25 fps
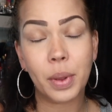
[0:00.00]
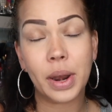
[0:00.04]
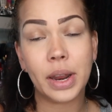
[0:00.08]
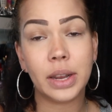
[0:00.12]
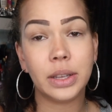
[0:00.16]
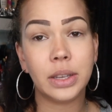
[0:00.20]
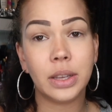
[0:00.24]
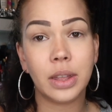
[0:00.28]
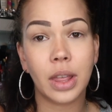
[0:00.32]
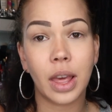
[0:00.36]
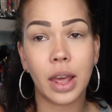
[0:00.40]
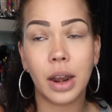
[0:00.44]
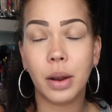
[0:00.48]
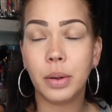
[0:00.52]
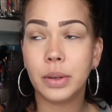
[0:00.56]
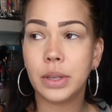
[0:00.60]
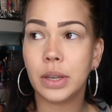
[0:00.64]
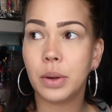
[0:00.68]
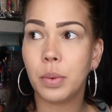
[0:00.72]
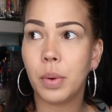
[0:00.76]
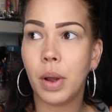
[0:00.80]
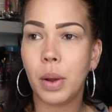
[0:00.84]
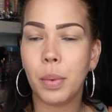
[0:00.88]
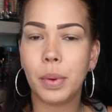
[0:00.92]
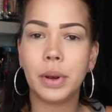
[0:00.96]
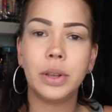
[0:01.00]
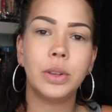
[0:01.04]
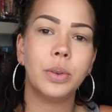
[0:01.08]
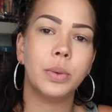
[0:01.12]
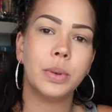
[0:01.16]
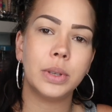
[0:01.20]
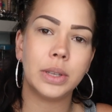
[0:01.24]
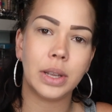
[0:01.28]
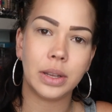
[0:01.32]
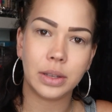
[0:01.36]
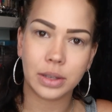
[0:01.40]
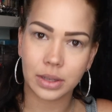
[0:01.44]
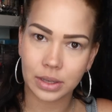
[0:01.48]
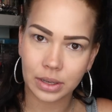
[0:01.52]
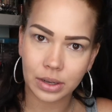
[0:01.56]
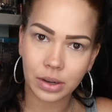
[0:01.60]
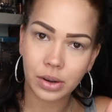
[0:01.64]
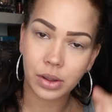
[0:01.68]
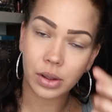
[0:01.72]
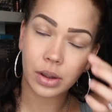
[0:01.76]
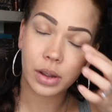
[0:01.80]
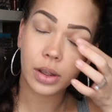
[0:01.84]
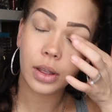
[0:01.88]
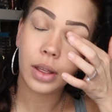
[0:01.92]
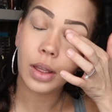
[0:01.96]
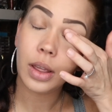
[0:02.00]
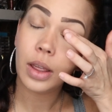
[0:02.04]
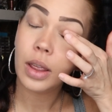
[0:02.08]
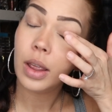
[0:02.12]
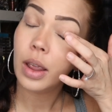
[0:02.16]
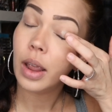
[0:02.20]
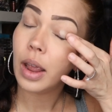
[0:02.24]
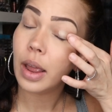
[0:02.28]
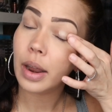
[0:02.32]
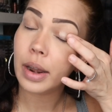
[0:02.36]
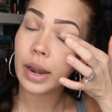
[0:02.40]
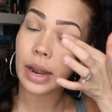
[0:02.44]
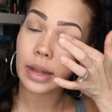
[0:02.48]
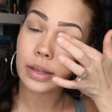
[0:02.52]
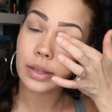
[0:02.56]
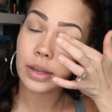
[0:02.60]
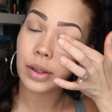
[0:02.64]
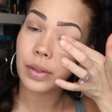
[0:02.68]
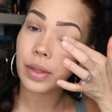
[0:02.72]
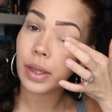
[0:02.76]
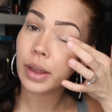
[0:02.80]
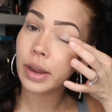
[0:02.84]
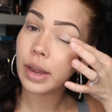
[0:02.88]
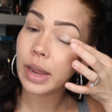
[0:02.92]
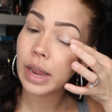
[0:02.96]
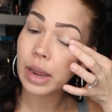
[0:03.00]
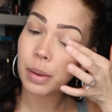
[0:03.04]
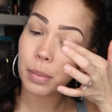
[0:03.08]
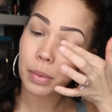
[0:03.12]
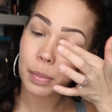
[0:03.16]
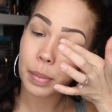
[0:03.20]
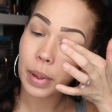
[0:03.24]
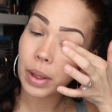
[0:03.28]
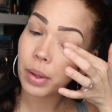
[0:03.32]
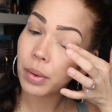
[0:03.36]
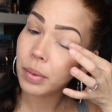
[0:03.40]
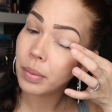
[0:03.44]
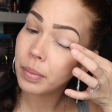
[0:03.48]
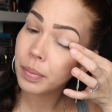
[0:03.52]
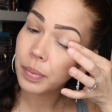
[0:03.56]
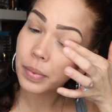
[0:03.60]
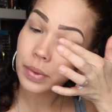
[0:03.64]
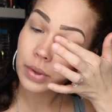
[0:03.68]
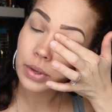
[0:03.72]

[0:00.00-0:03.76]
When I did that, I was like, well, I want to do a sunset look, and that's how that came about.